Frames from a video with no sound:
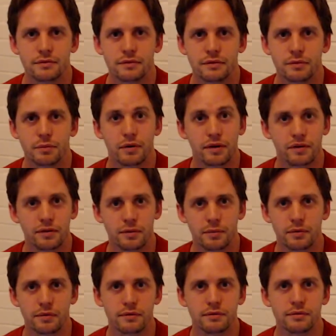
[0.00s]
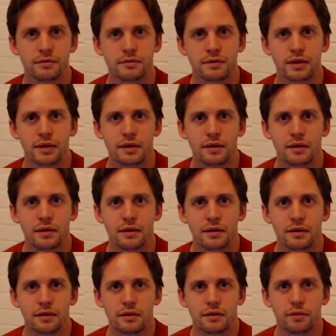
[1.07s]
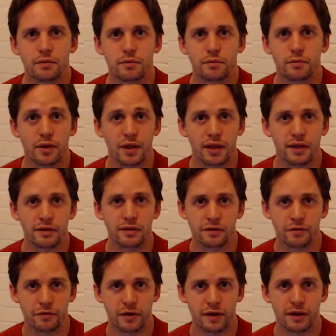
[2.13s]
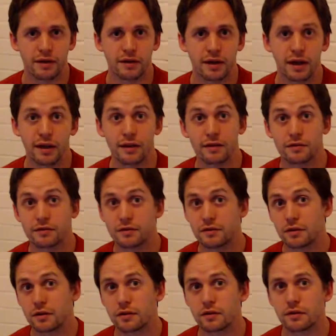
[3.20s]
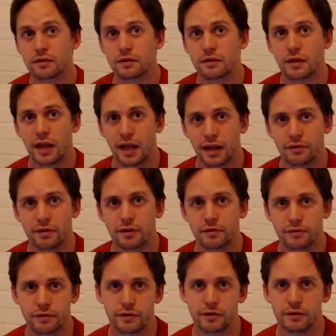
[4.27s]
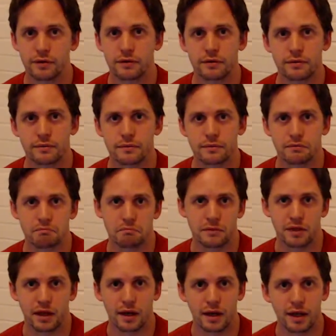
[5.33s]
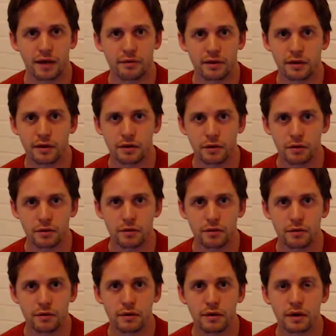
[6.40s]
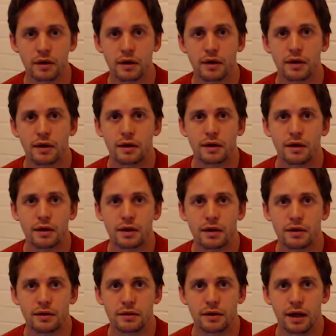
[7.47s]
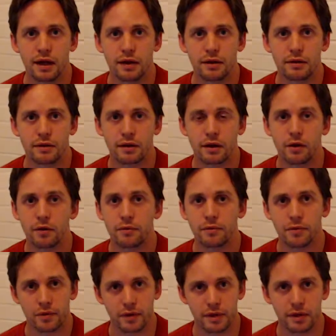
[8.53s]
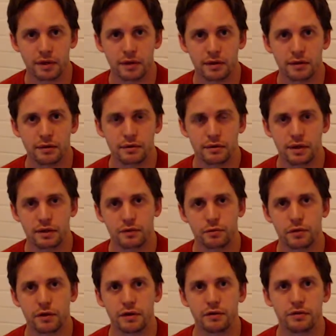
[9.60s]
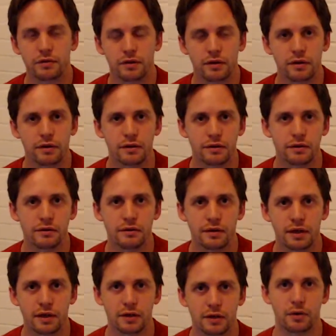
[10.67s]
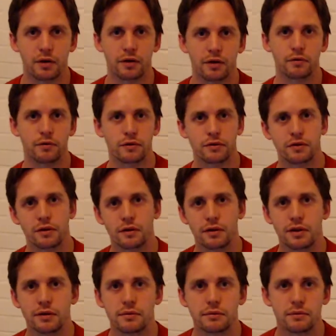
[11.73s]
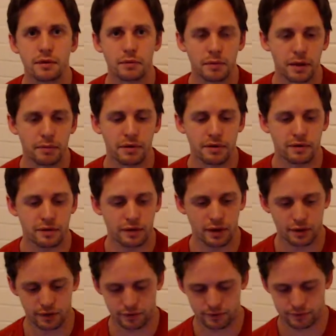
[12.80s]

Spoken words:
It's pretty simple. Play is defined as just having fun, not having a goal, and hopefully that's where you started in your parkour journey, but maybe it's not.